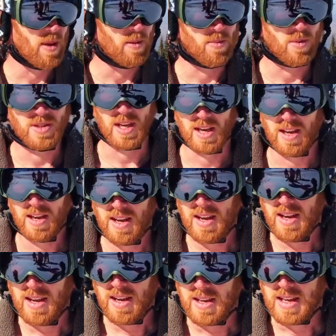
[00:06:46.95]
people to
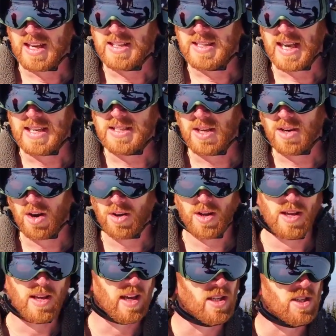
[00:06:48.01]
get tested
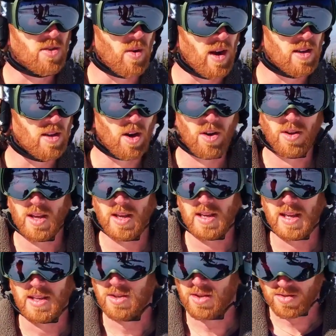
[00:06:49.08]
early, get screened early,
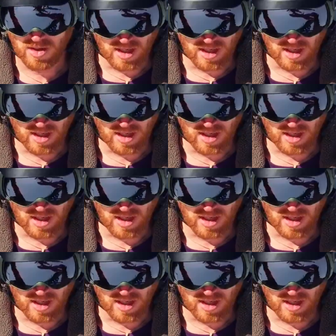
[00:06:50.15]
get your